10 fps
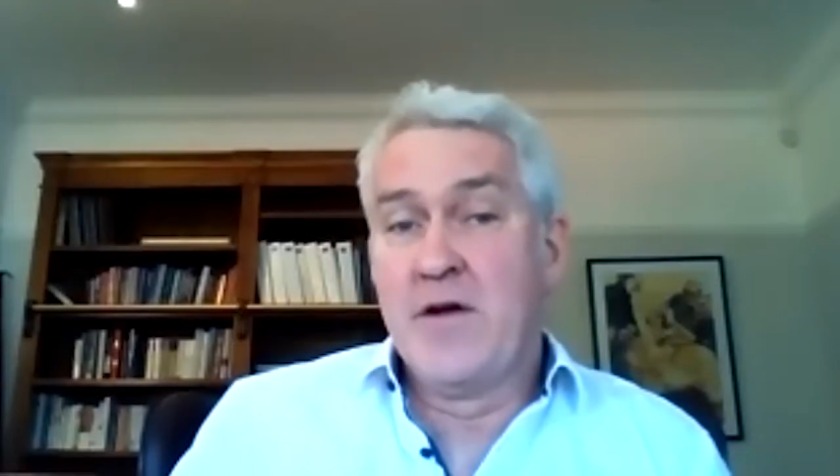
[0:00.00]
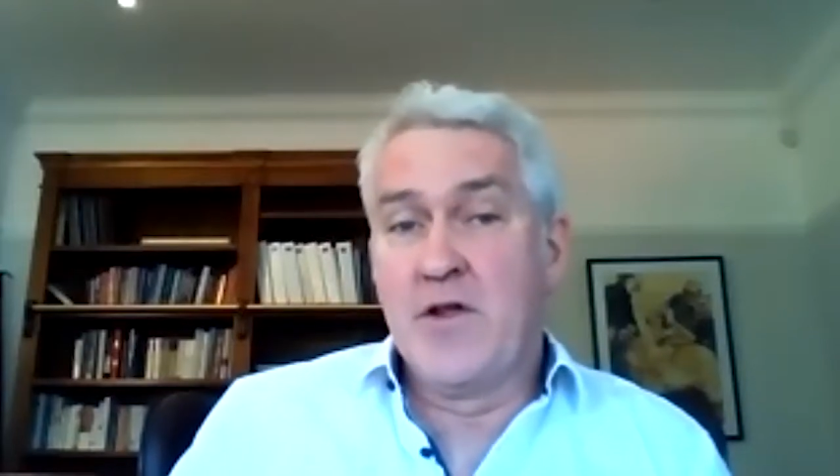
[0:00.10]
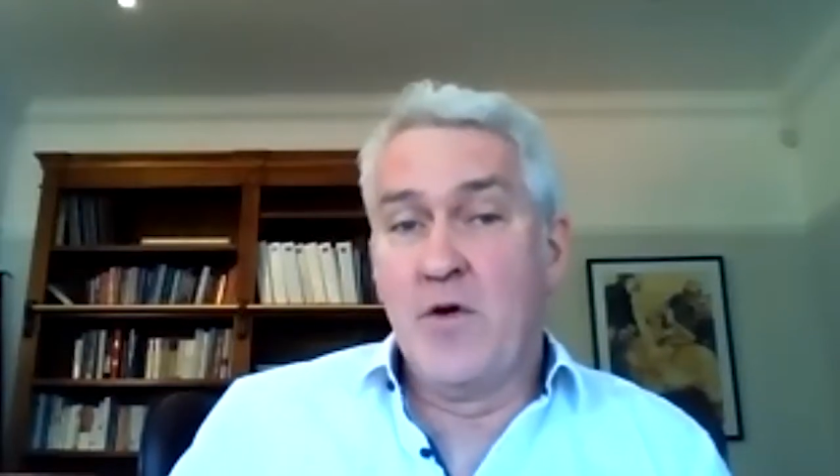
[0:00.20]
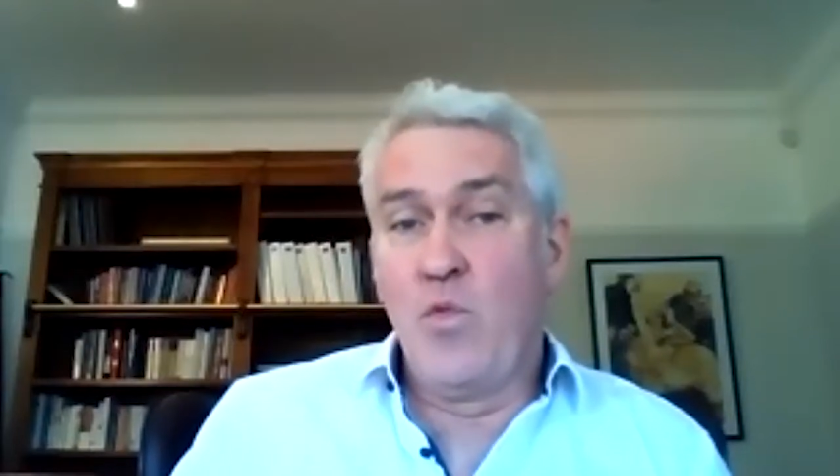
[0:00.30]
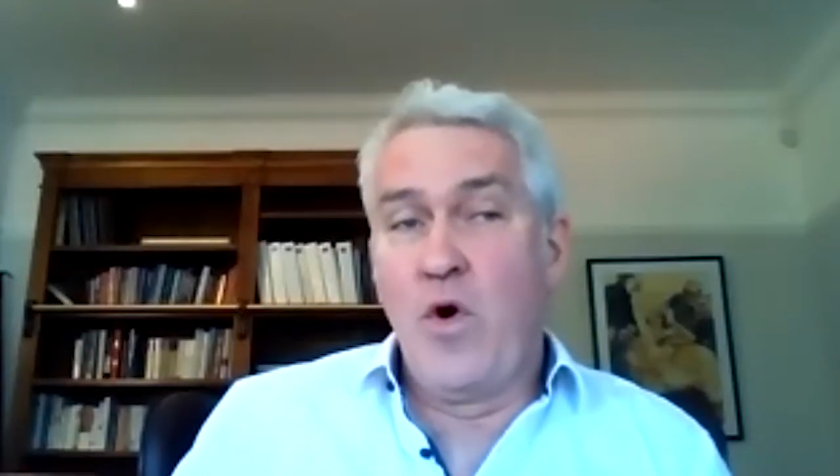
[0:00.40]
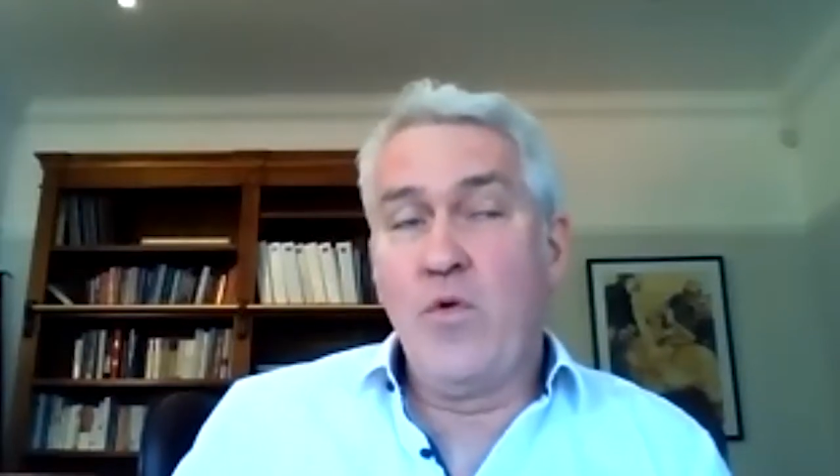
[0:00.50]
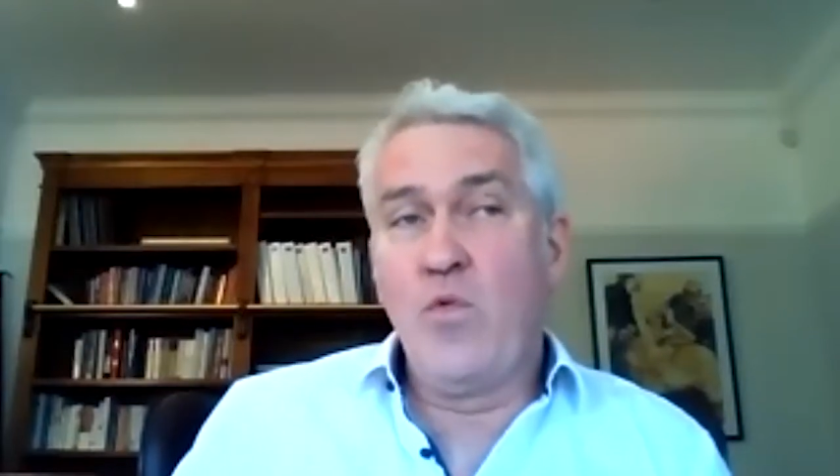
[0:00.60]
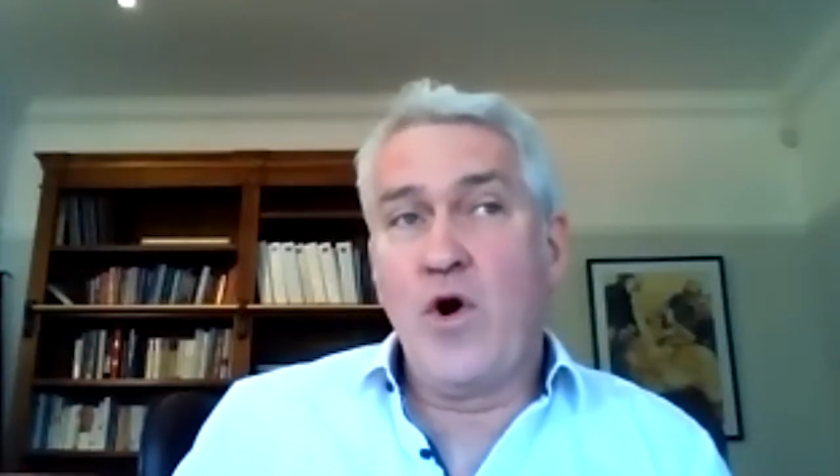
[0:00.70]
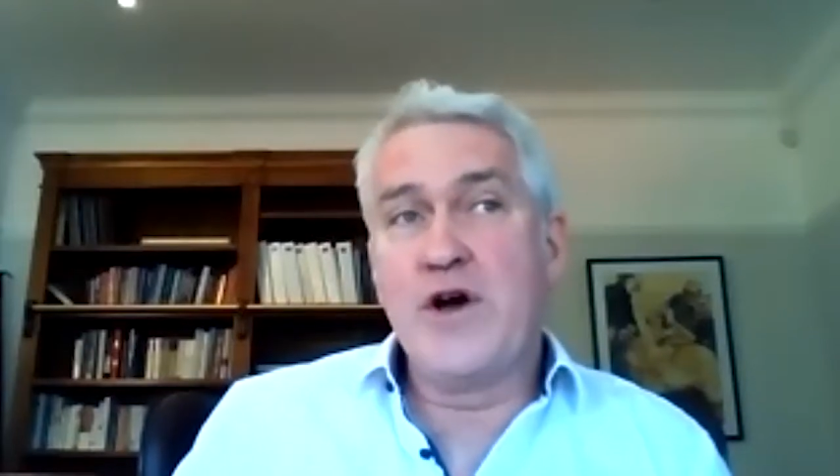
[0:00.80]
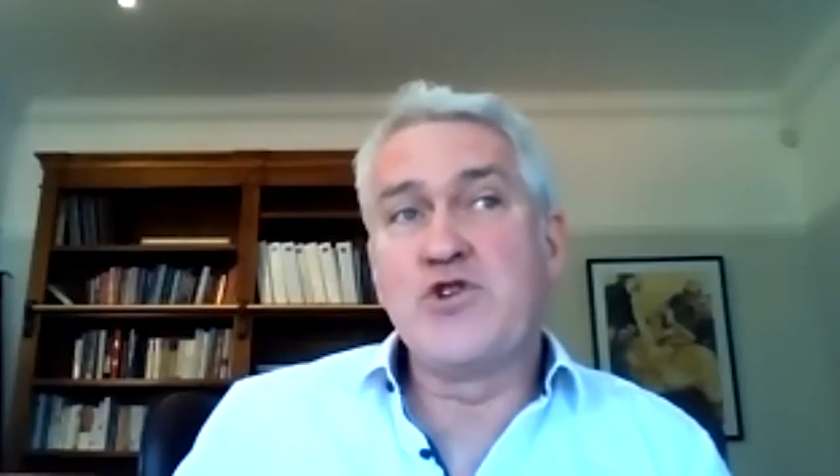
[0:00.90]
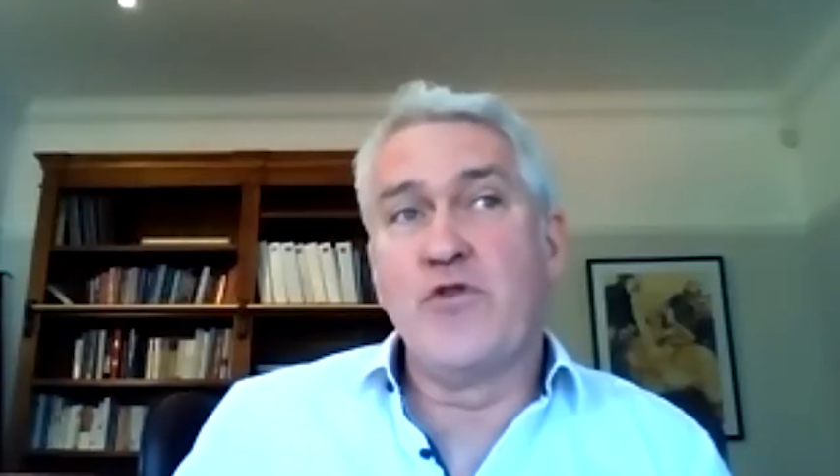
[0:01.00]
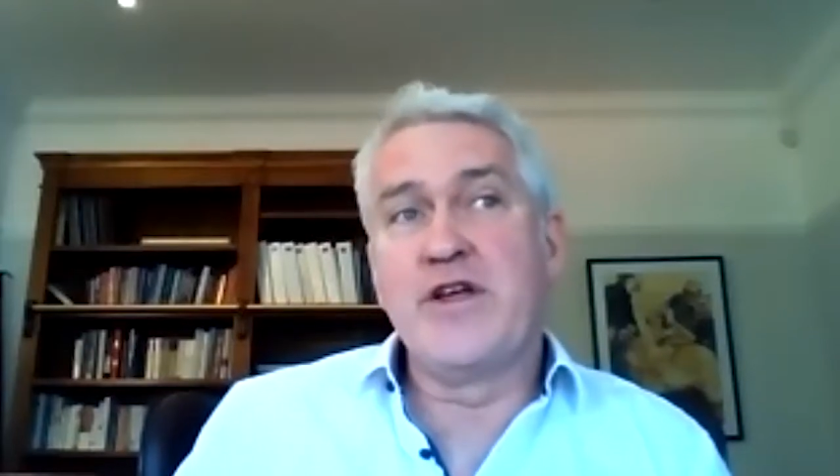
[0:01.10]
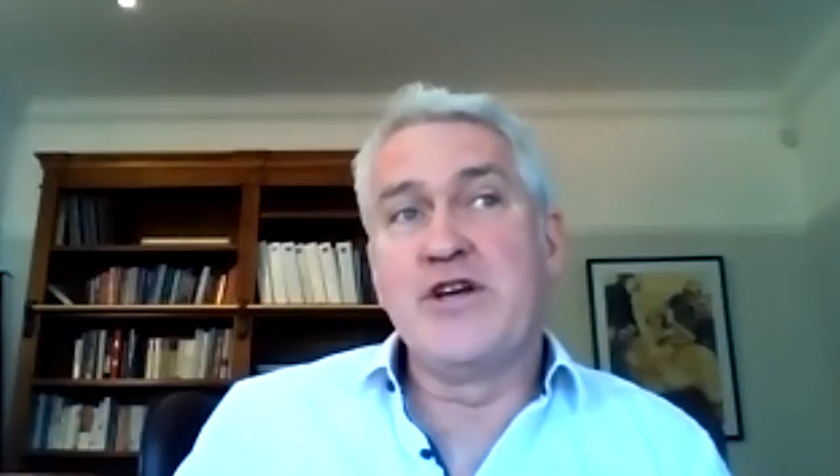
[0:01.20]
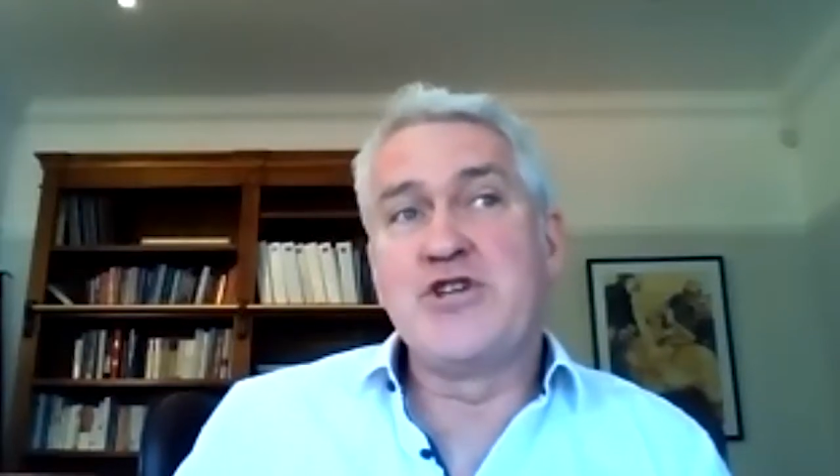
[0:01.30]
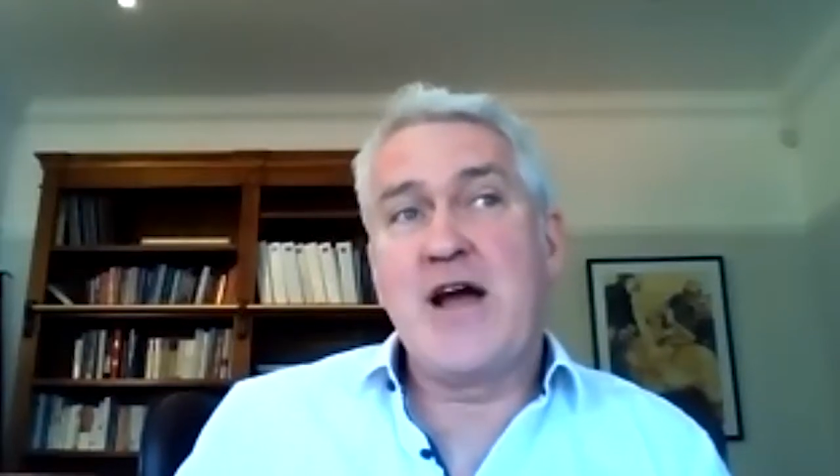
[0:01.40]
That what is on the
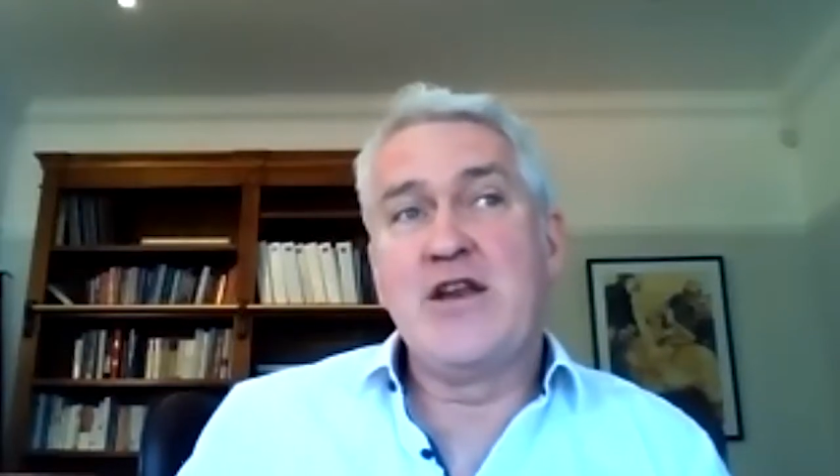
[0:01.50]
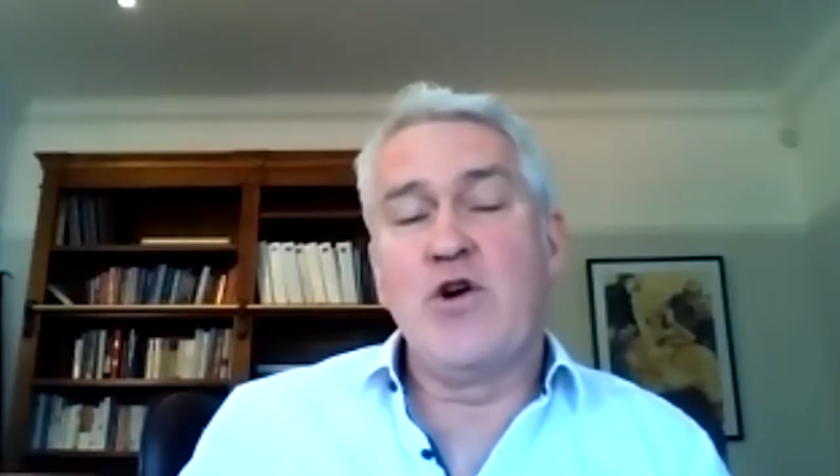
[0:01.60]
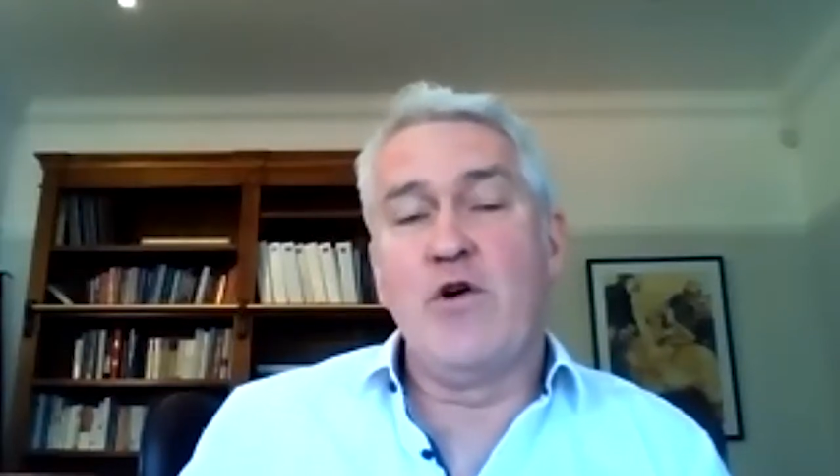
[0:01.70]
agenda of